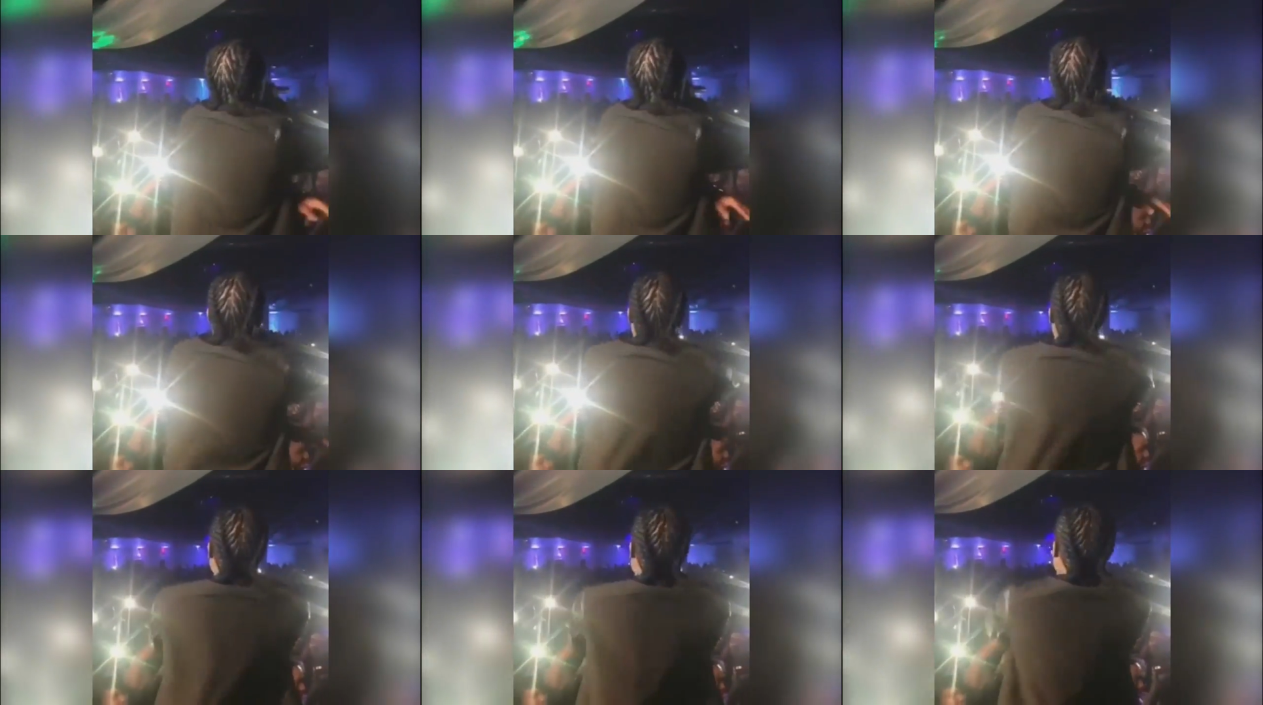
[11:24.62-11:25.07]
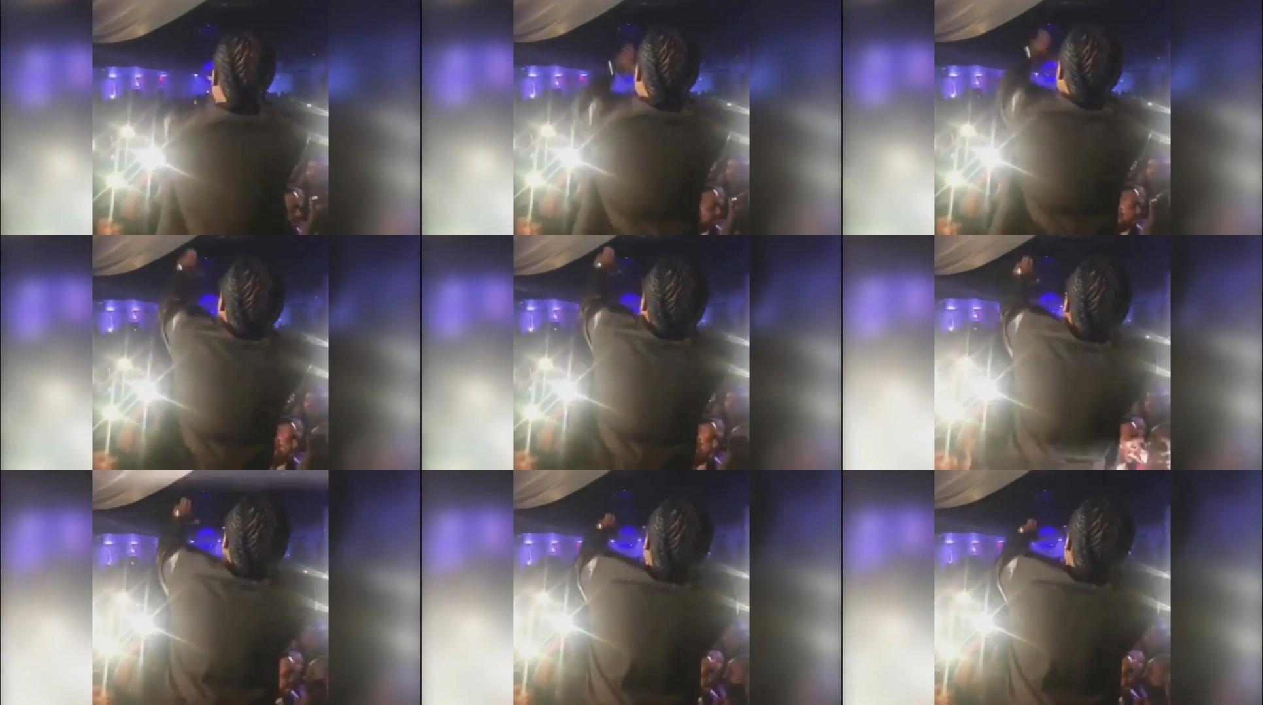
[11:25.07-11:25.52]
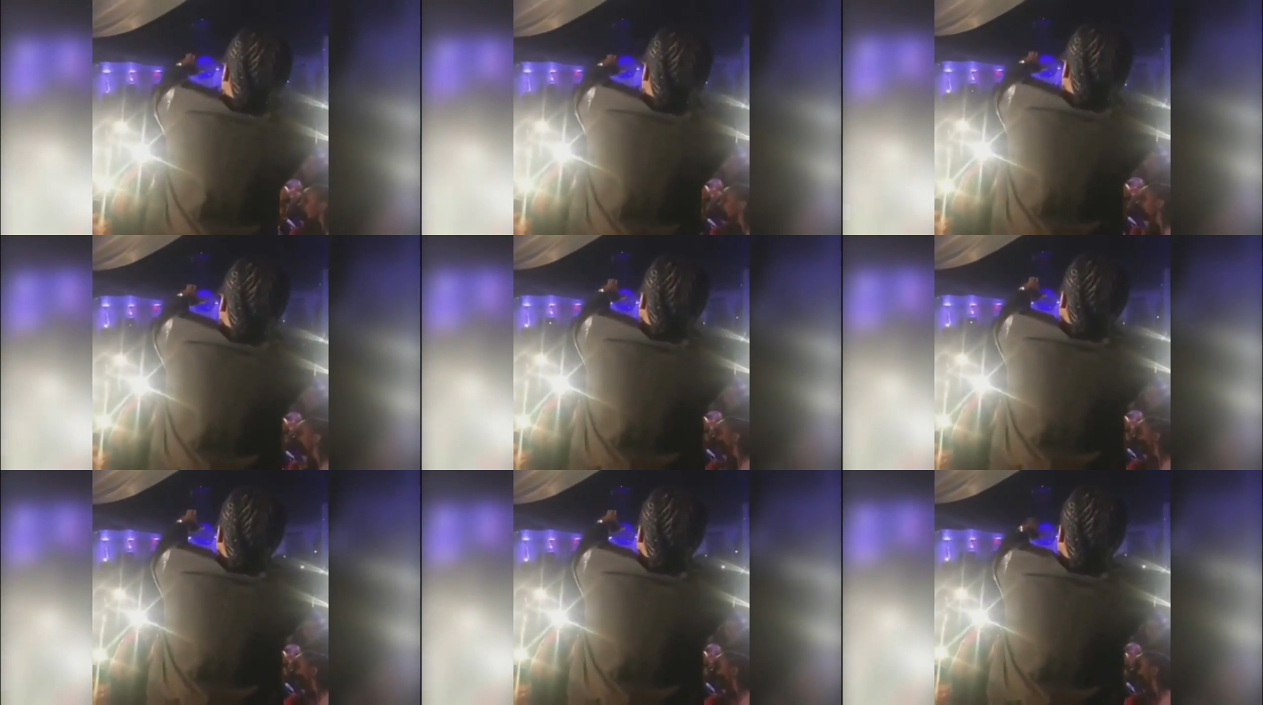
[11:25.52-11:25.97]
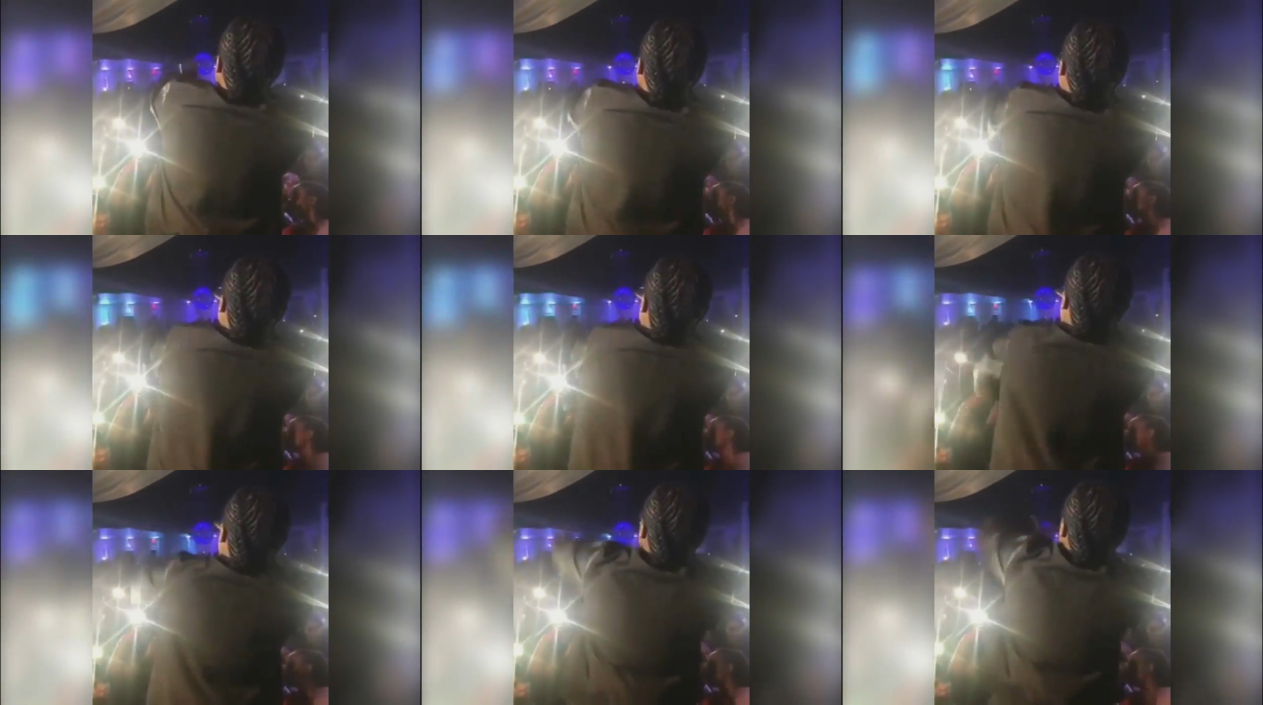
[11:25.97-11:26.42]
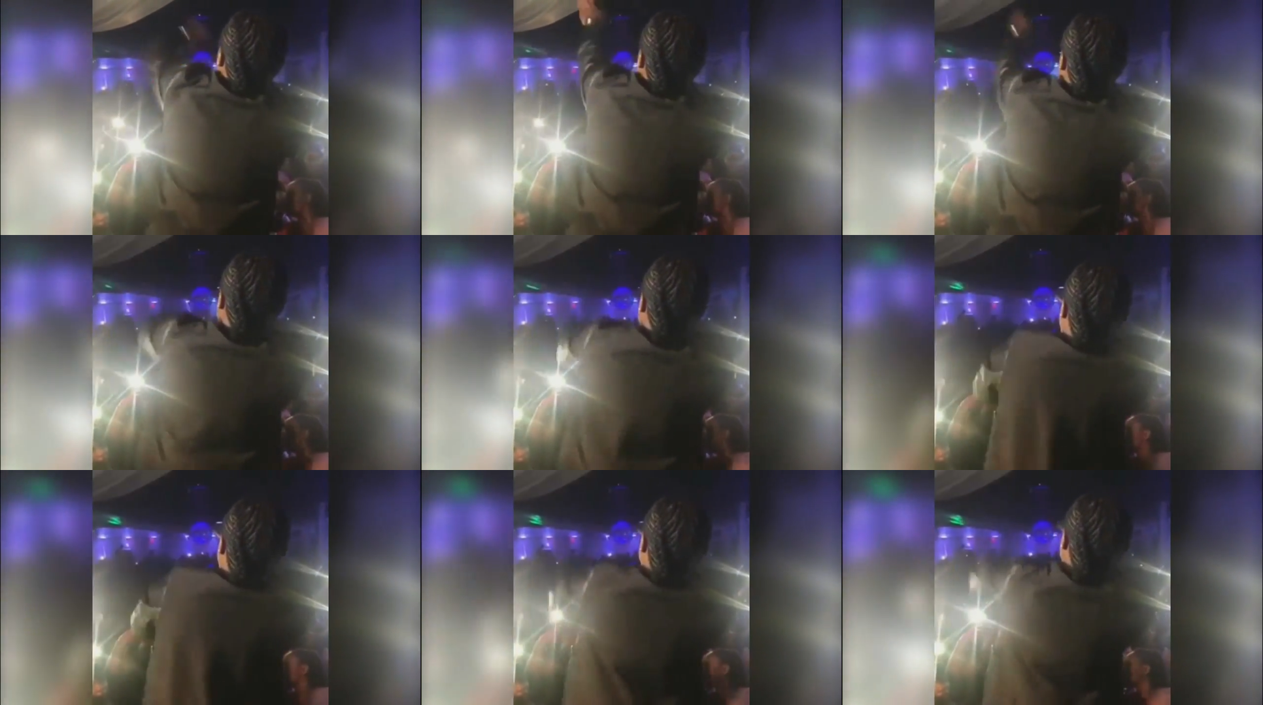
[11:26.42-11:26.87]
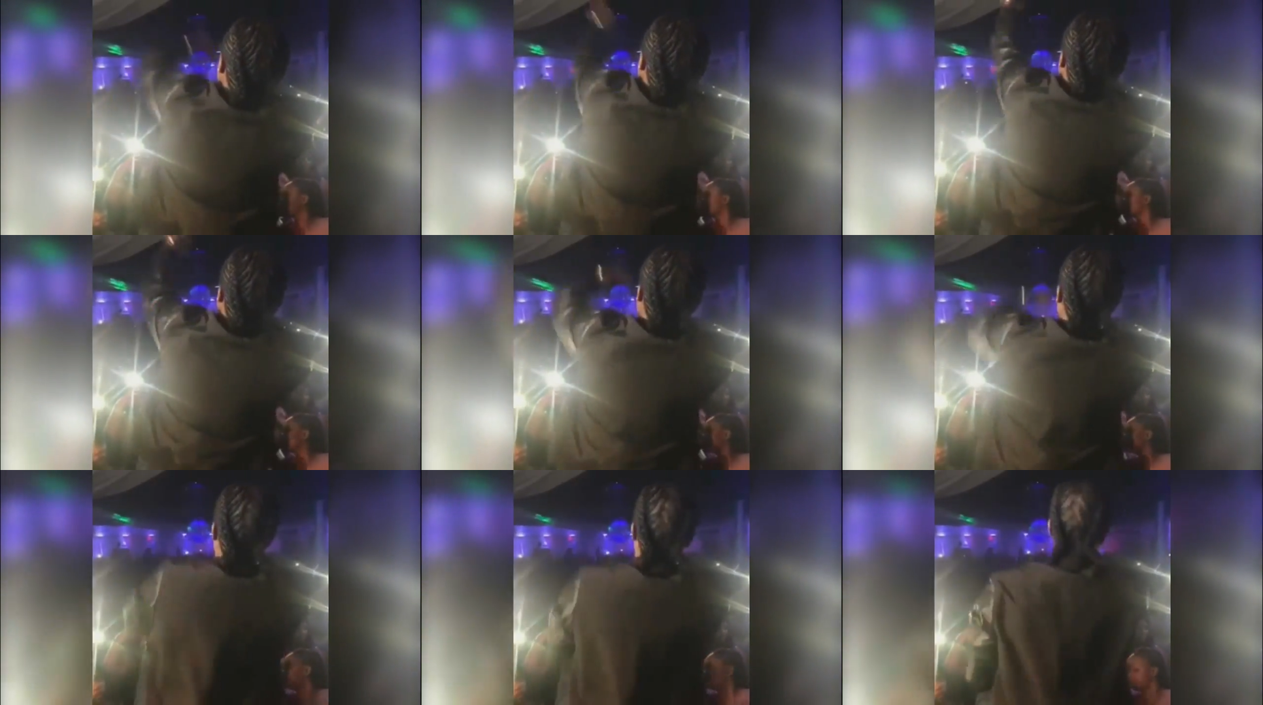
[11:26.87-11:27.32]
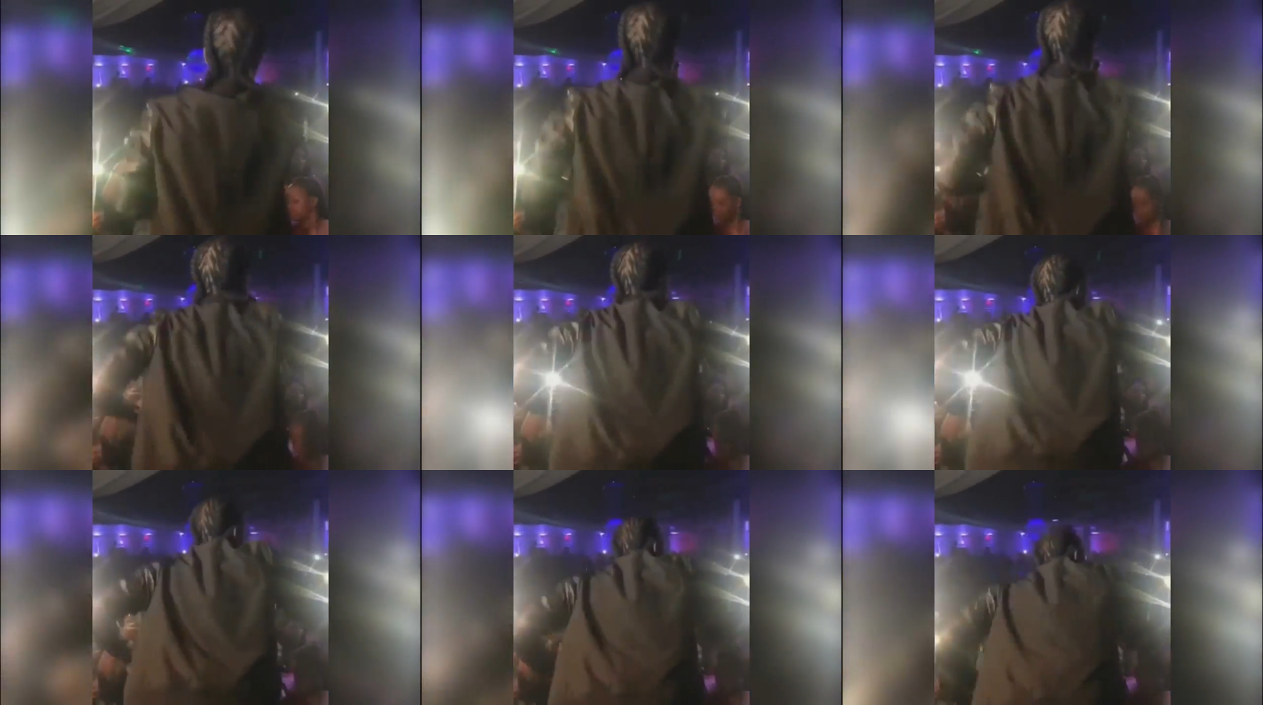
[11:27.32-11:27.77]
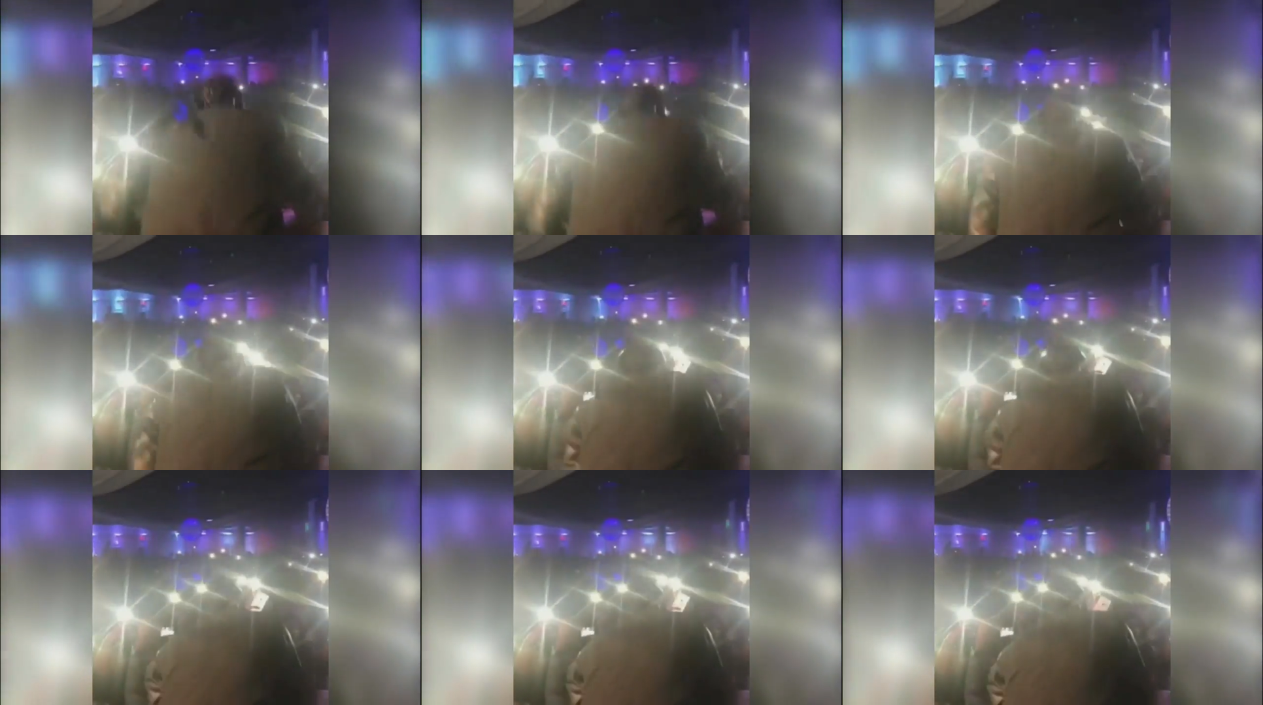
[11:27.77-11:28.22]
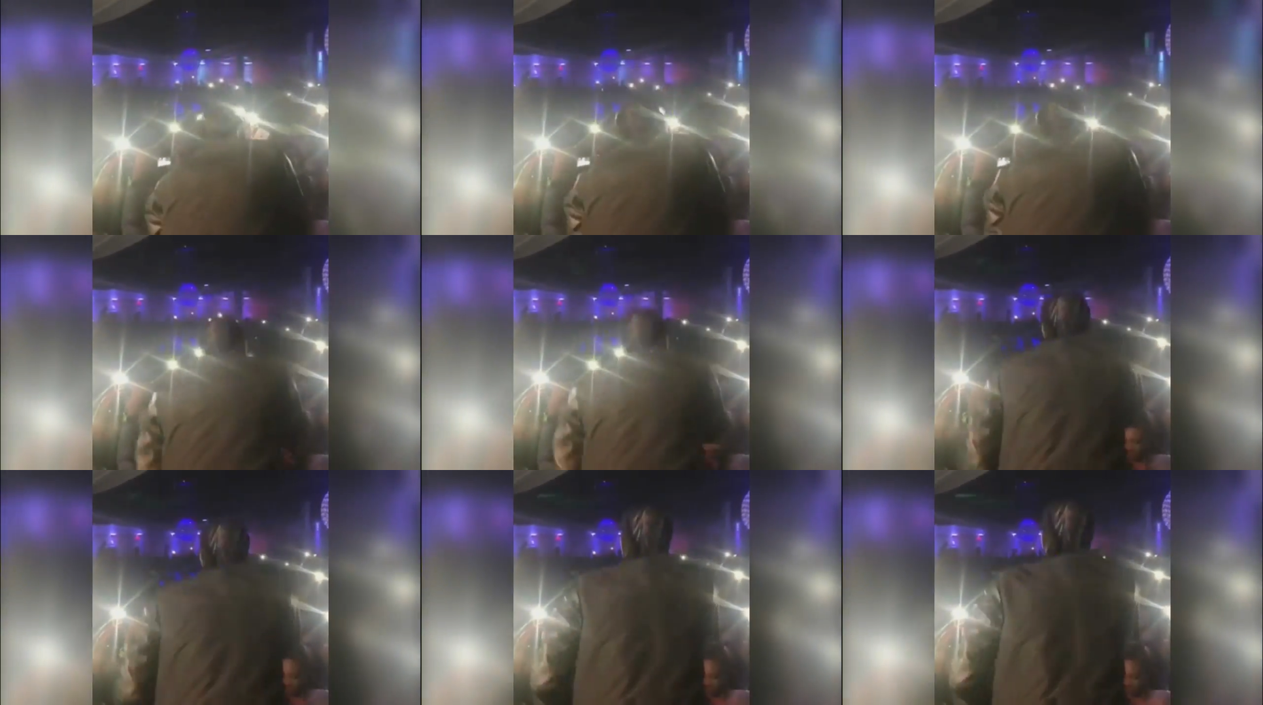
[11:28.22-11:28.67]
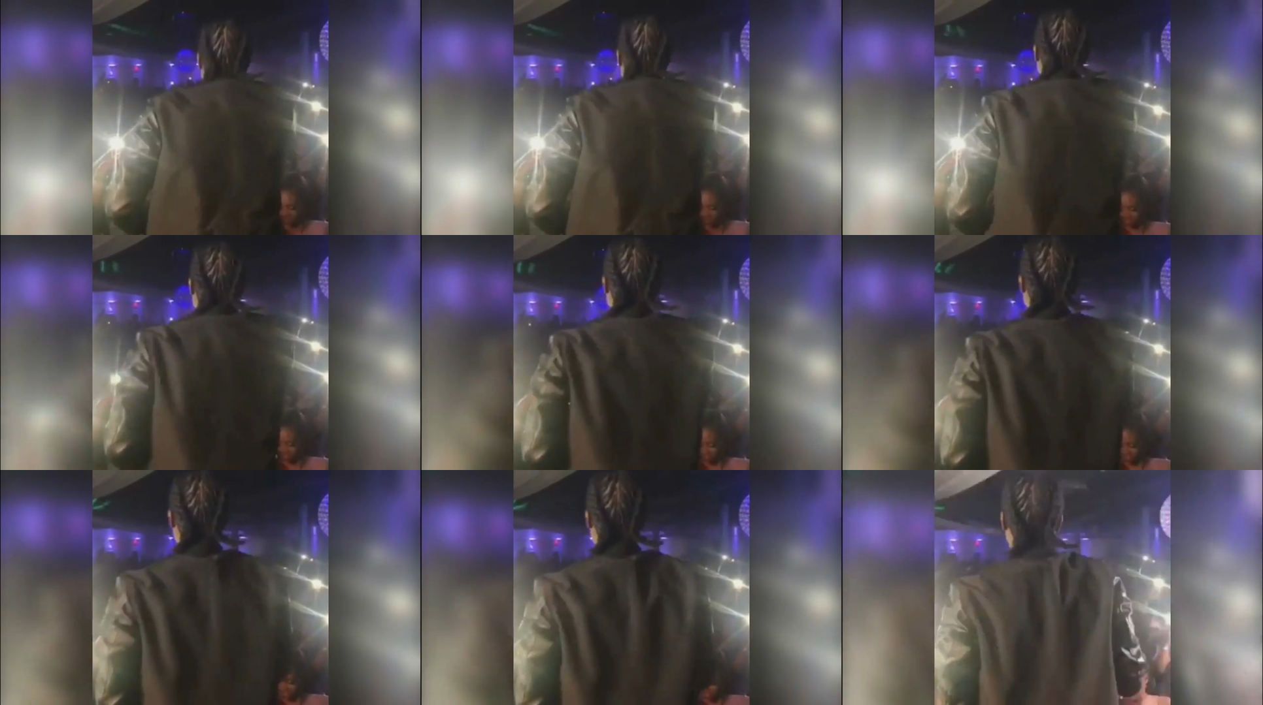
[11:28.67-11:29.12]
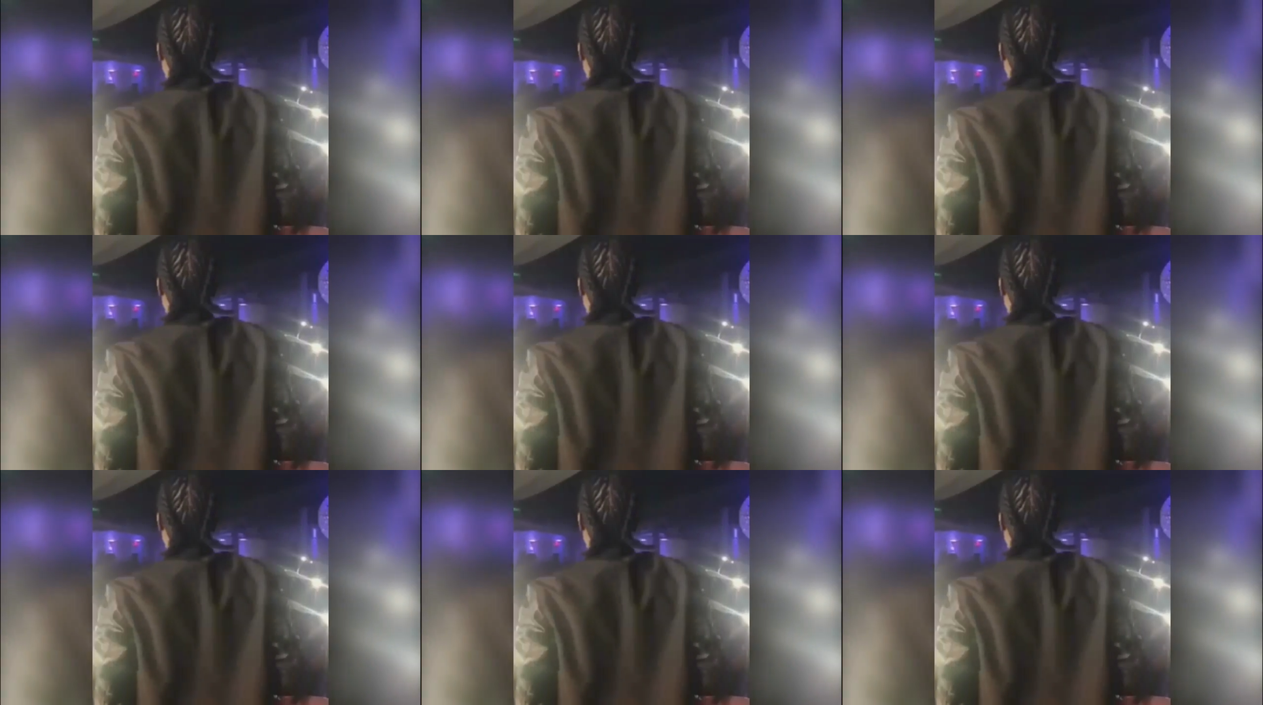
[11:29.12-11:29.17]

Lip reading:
No face is visible, so there are no lips to read.